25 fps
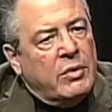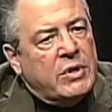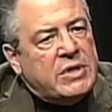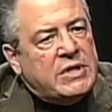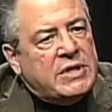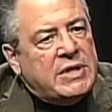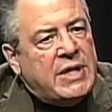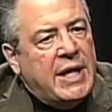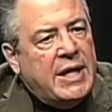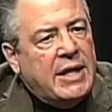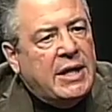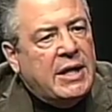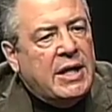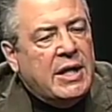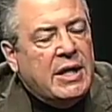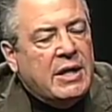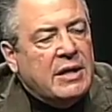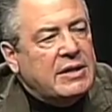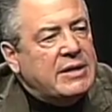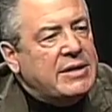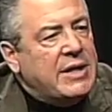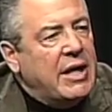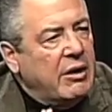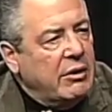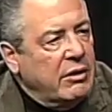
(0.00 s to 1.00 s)
was taking
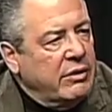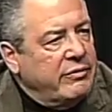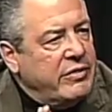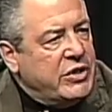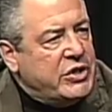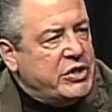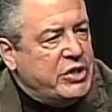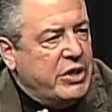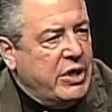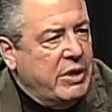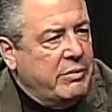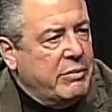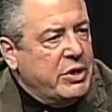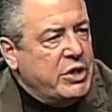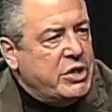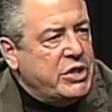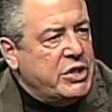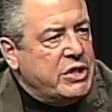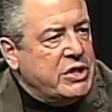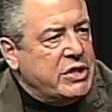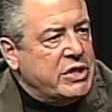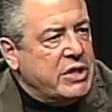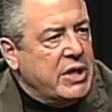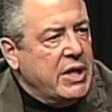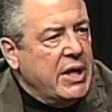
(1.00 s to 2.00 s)
television
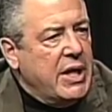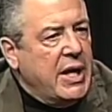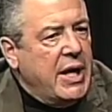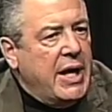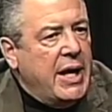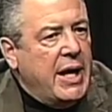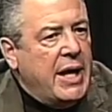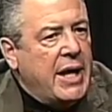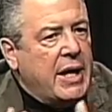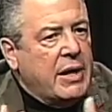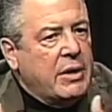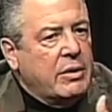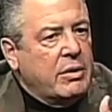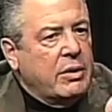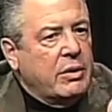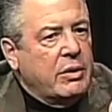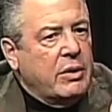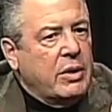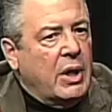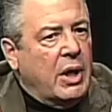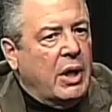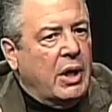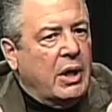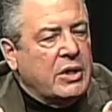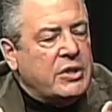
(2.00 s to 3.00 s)
images okay. and
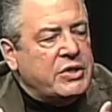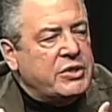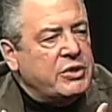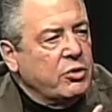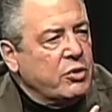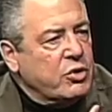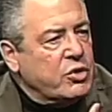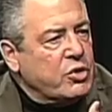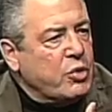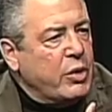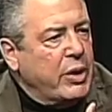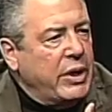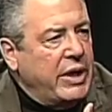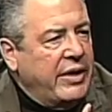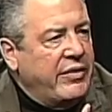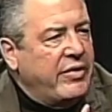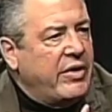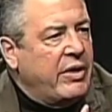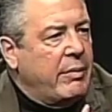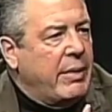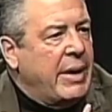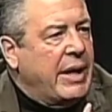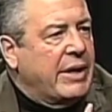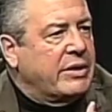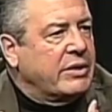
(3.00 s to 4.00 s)
uh, silk screening
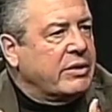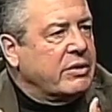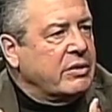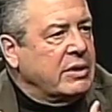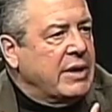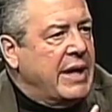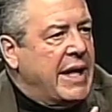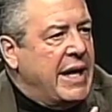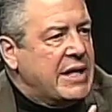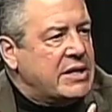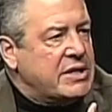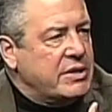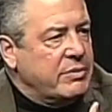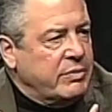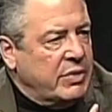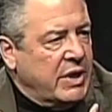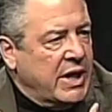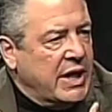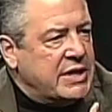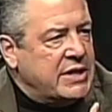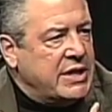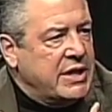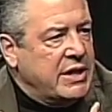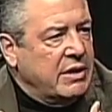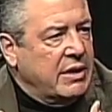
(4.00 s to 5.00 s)
them onto glass and
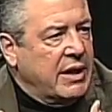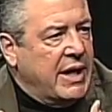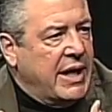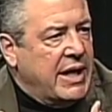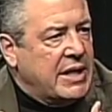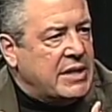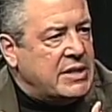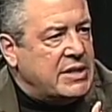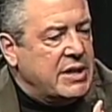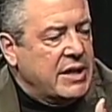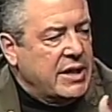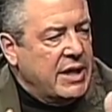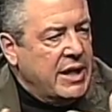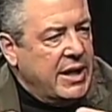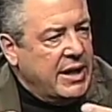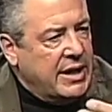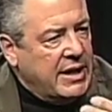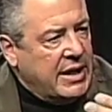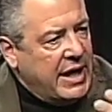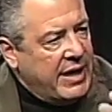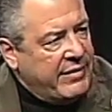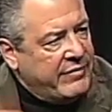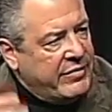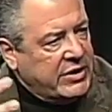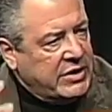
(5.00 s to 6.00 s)
plexiglass
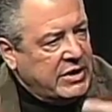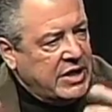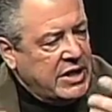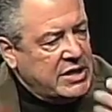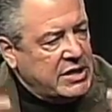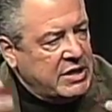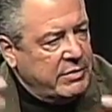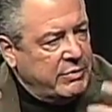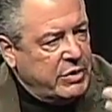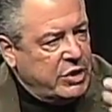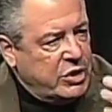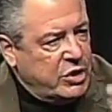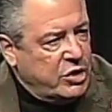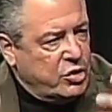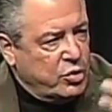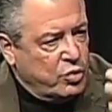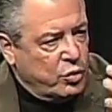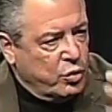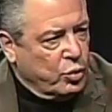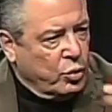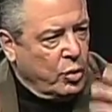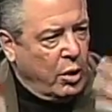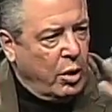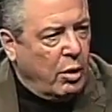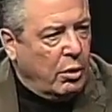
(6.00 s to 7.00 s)
and having these images
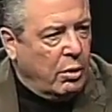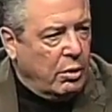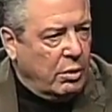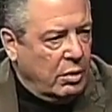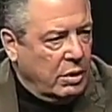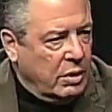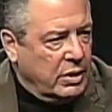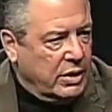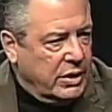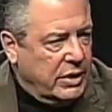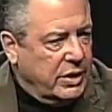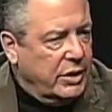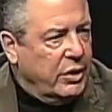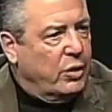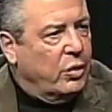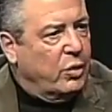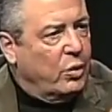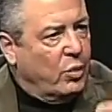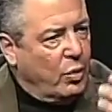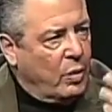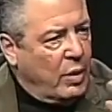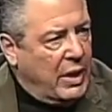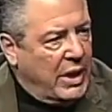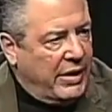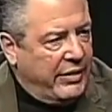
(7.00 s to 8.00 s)
roll
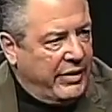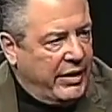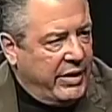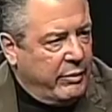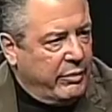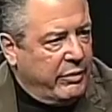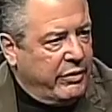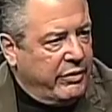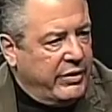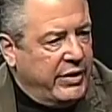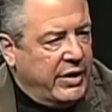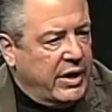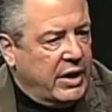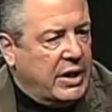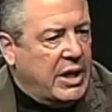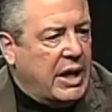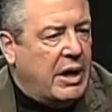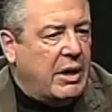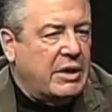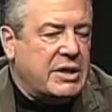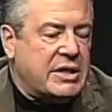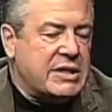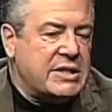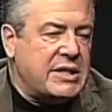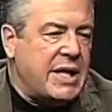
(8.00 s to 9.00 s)
while they were there.
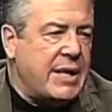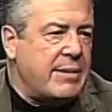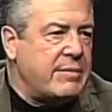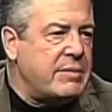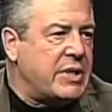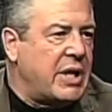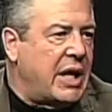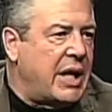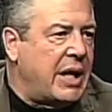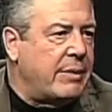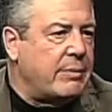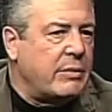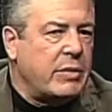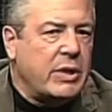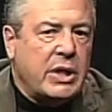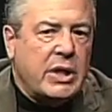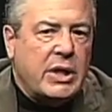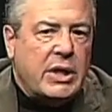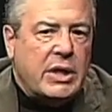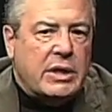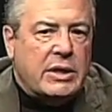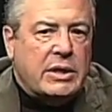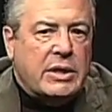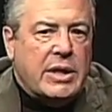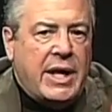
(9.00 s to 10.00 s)
Now, at the same time,
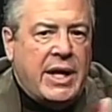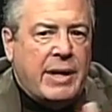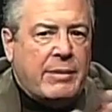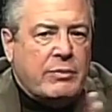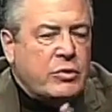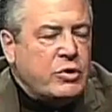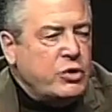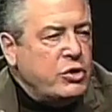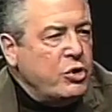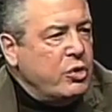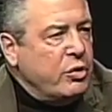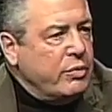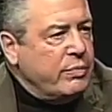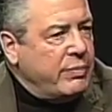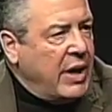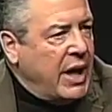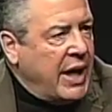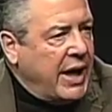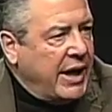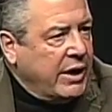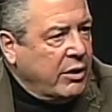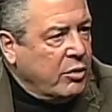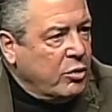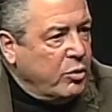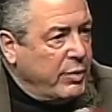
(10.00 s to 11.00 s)
Nam June
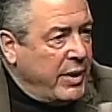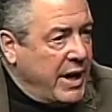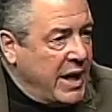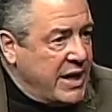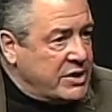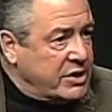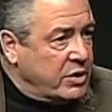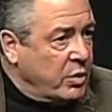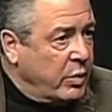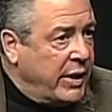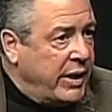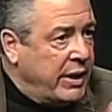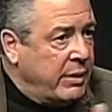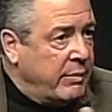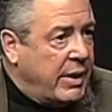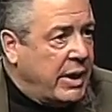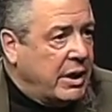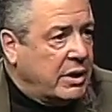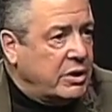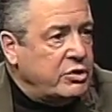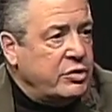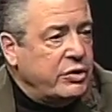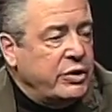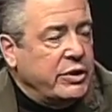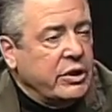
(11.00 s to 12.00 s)
Paik, who passed away
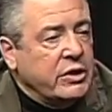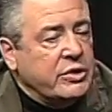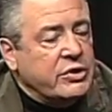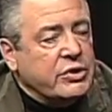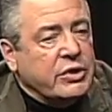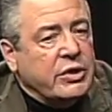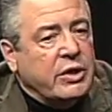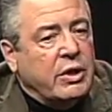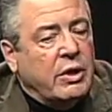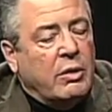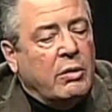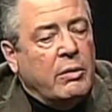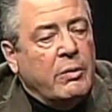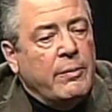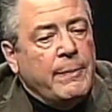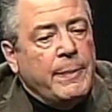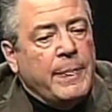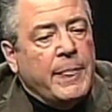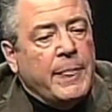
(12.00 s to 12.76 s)
about two years ago,